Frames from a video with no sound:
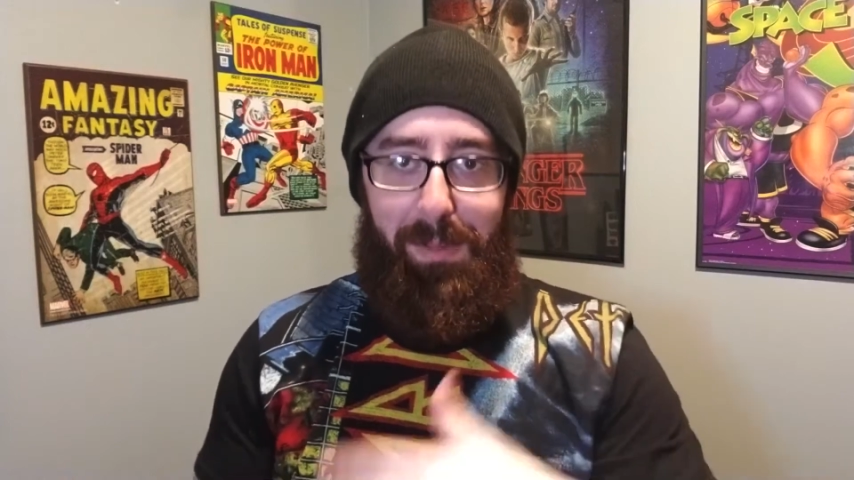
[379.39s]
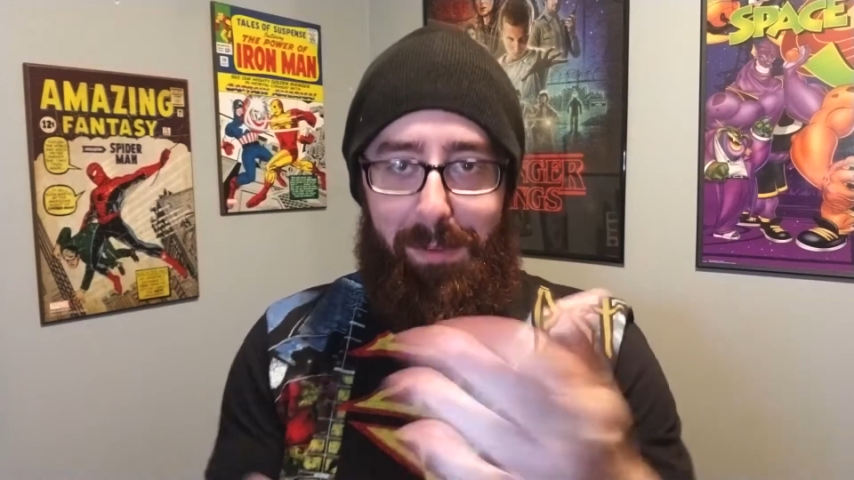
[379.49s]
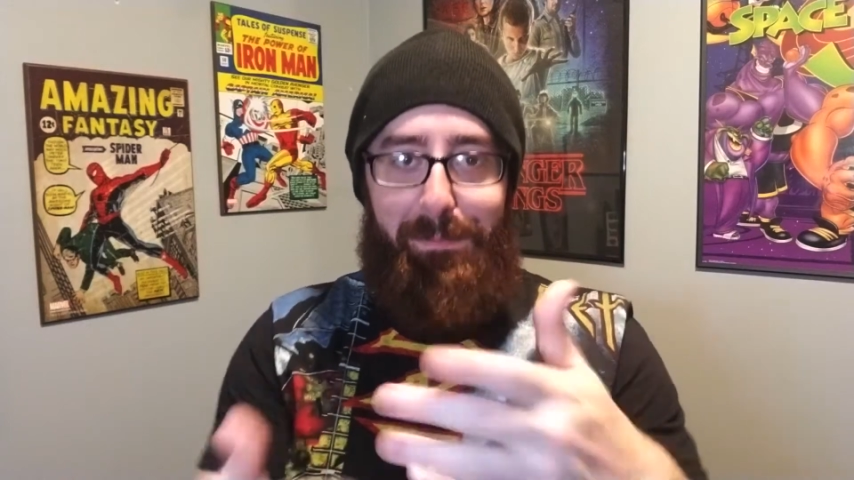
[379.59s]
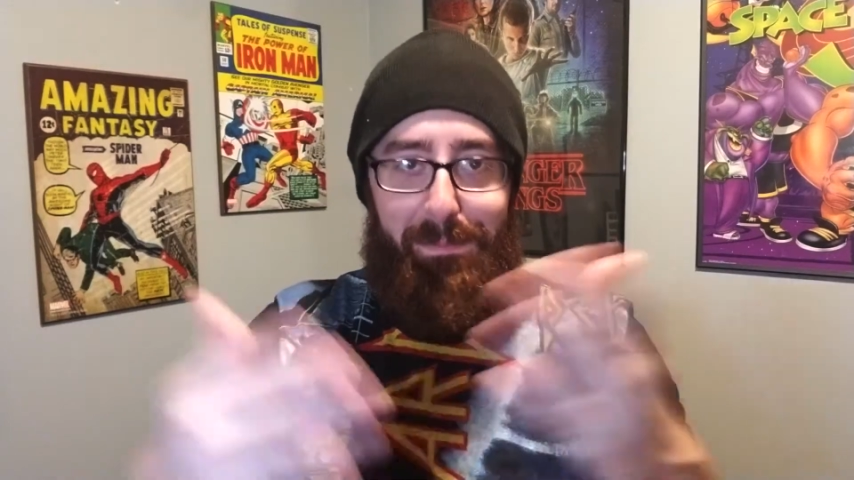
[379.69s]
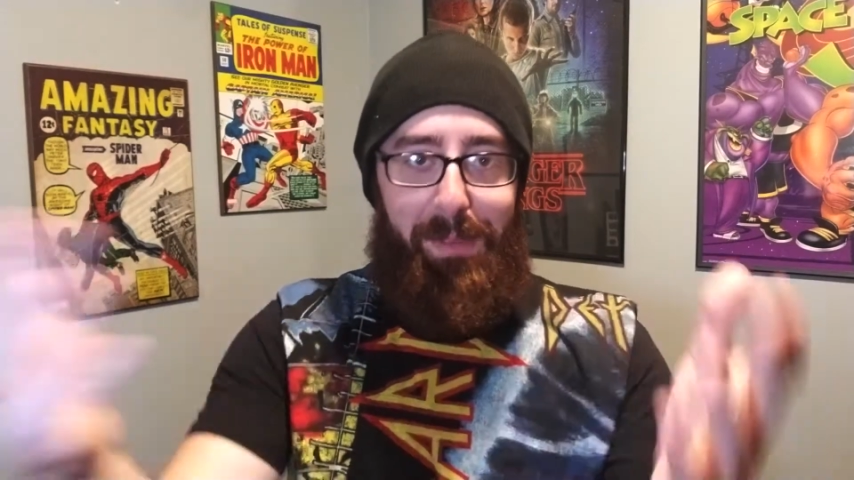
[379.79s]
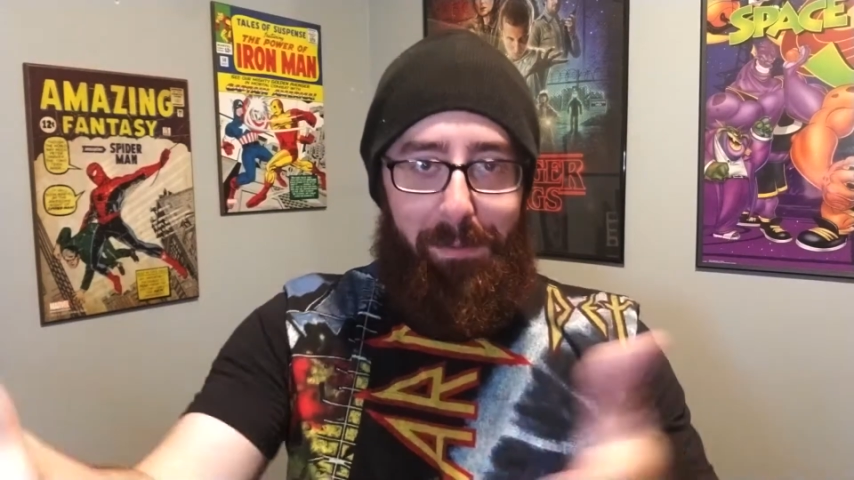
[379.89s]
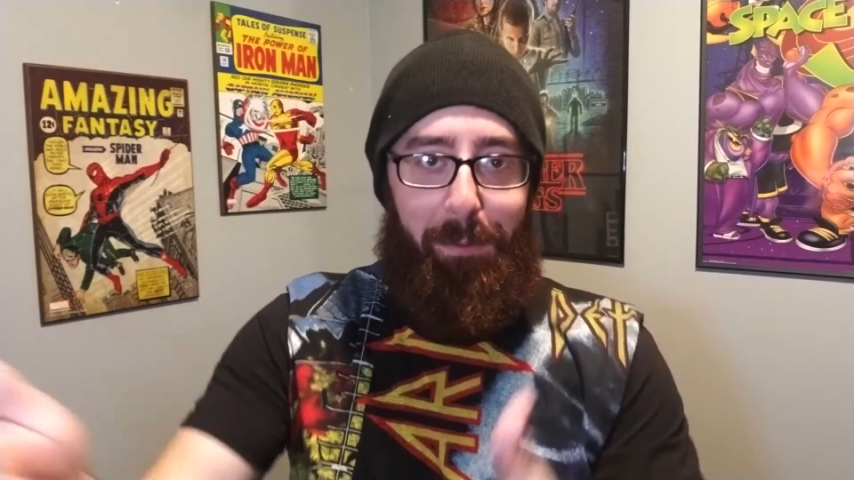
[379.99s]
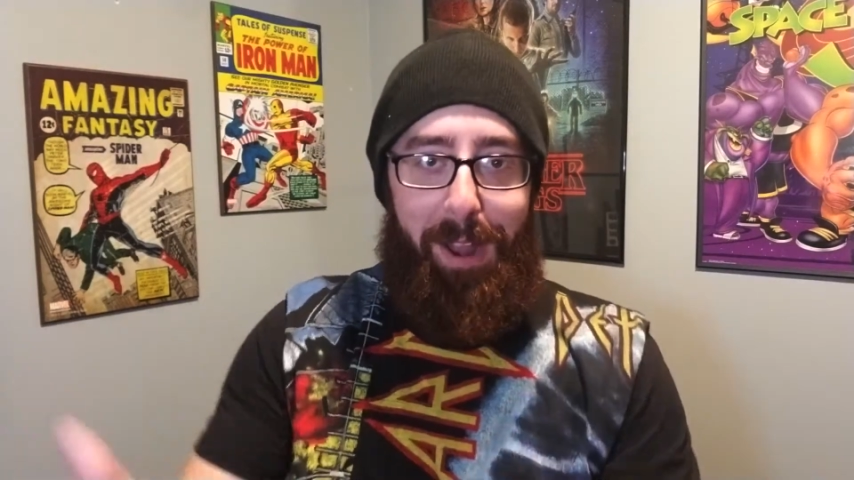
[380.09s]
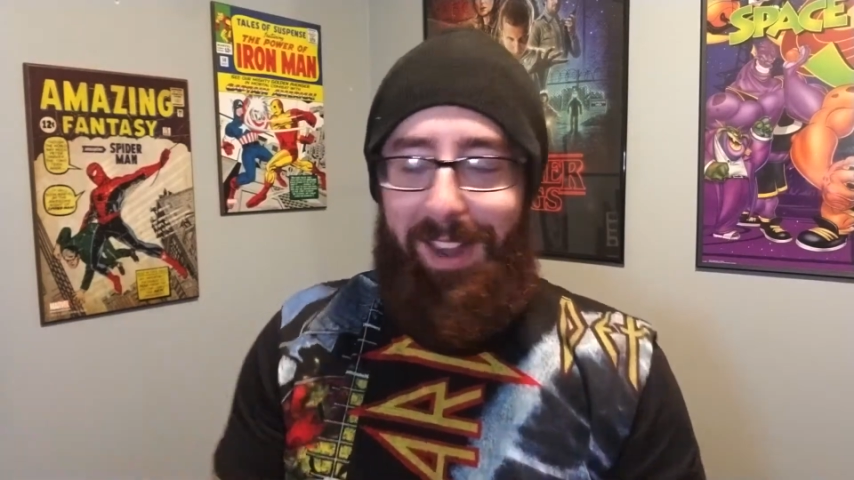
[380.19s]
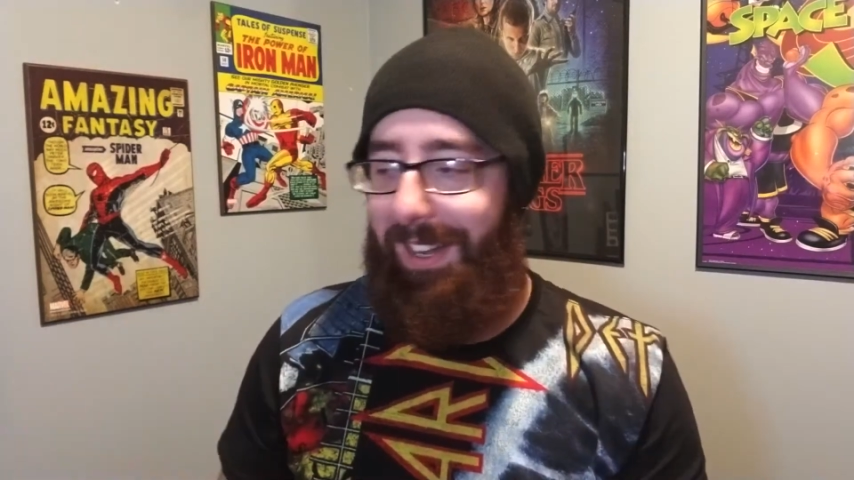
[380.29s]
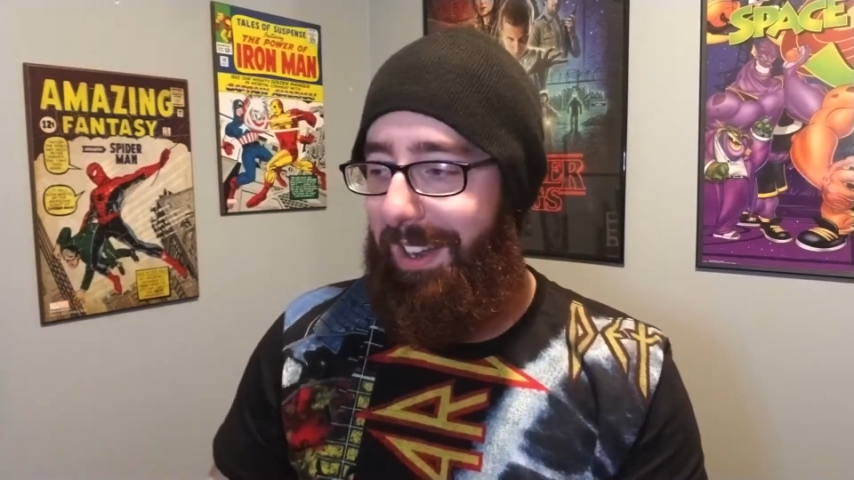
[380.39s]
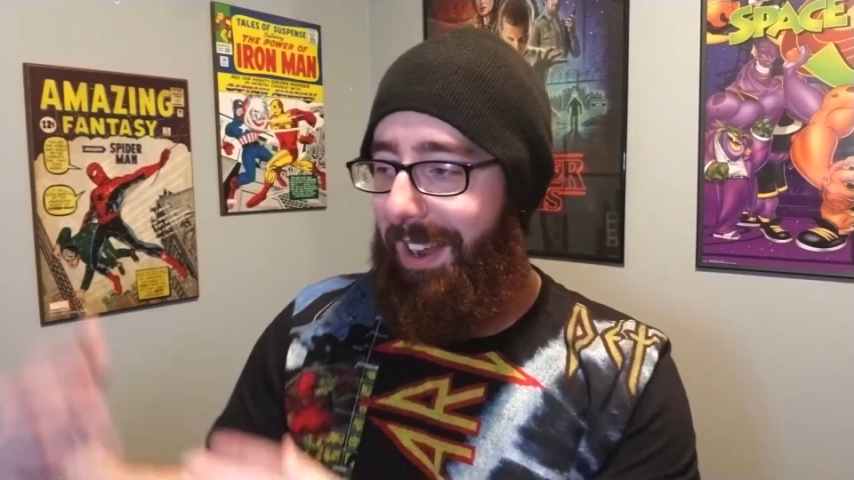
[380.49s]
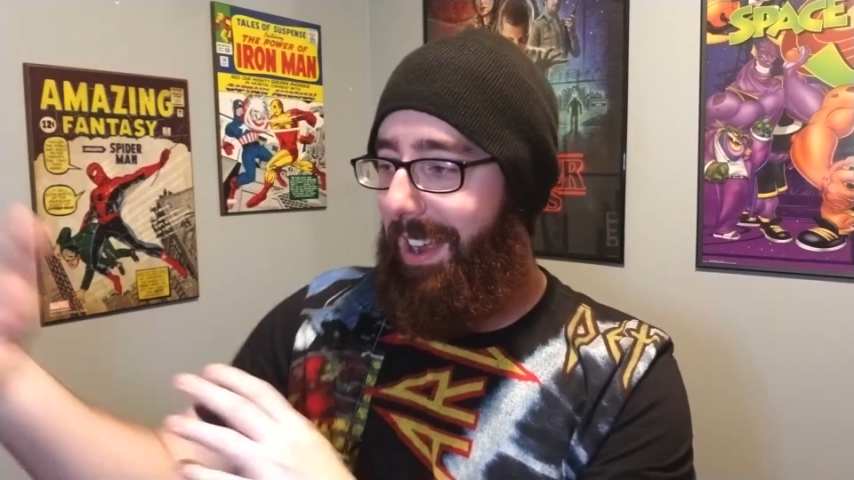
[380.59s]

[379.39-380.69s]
my friend,